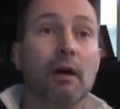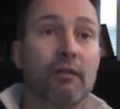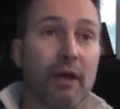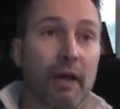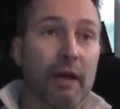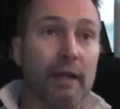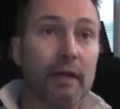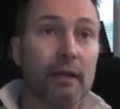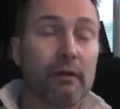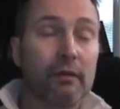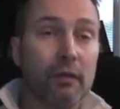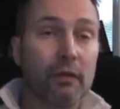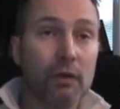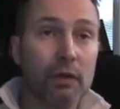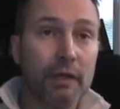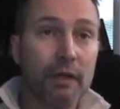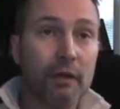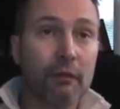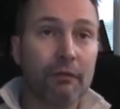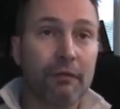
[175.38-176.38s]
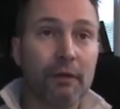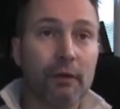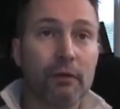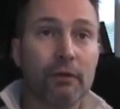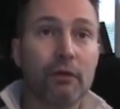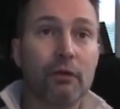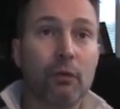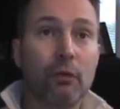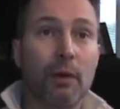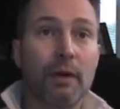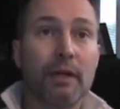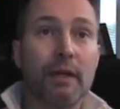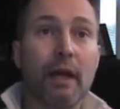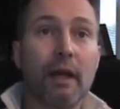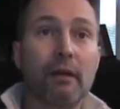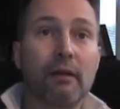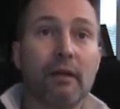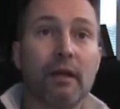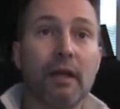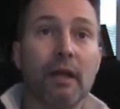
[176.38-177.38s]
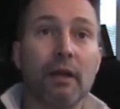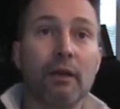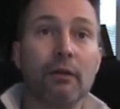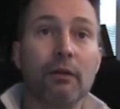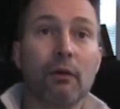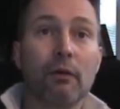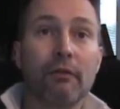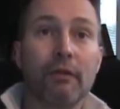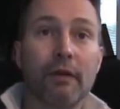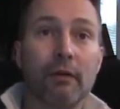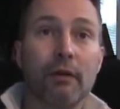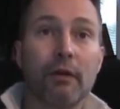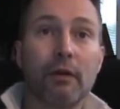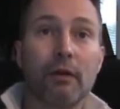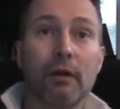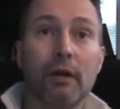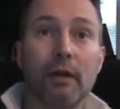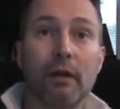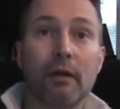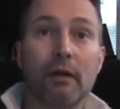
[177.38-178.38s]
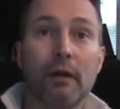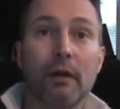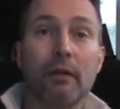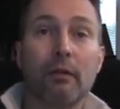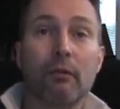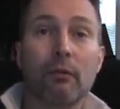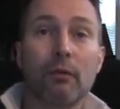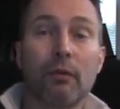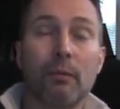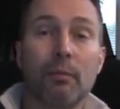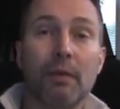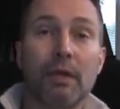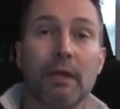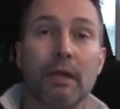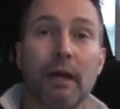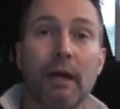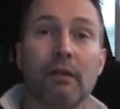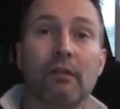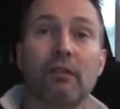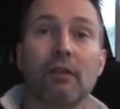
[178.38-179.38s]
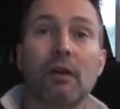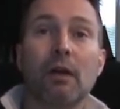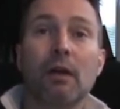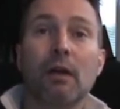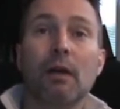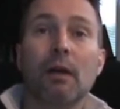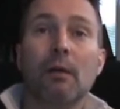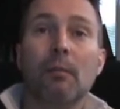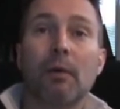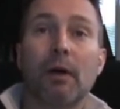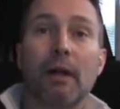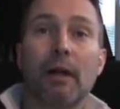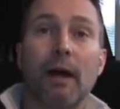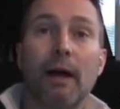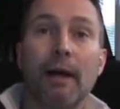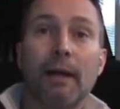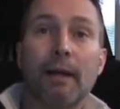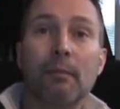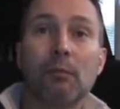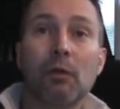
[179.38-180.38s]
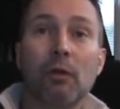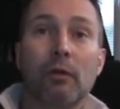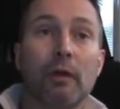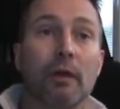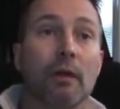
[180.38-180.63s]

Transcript: of getting into the legal field in 2018. You are very good at cutting through the BS, but I am